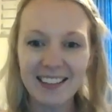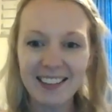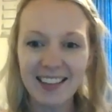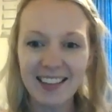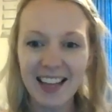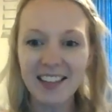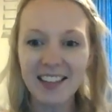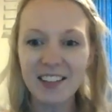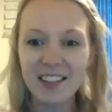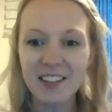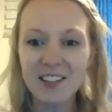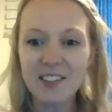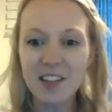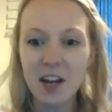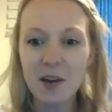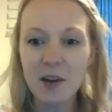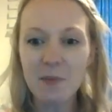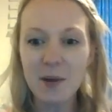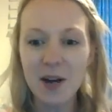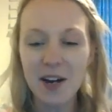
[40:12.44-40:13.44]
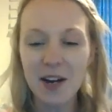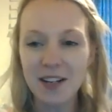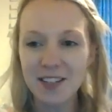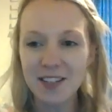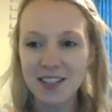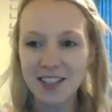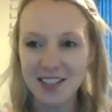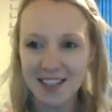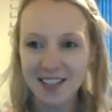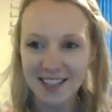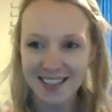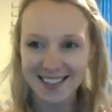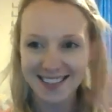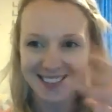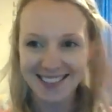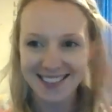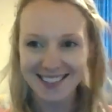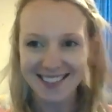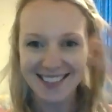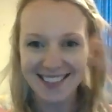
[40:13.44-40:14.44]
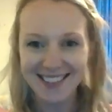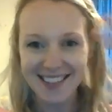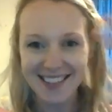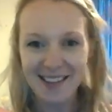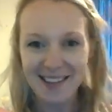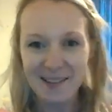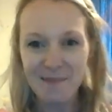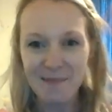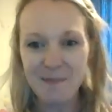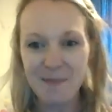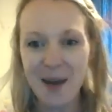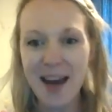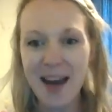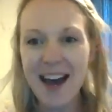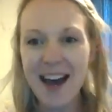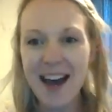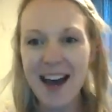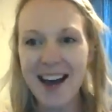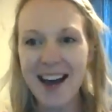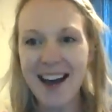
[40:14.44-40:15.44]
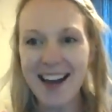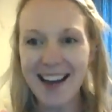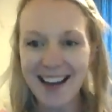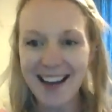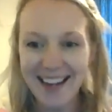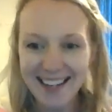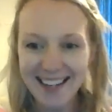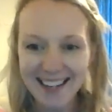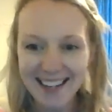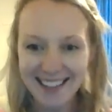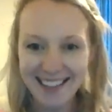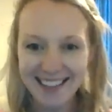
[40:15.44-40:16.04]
Thank you so much. Bye.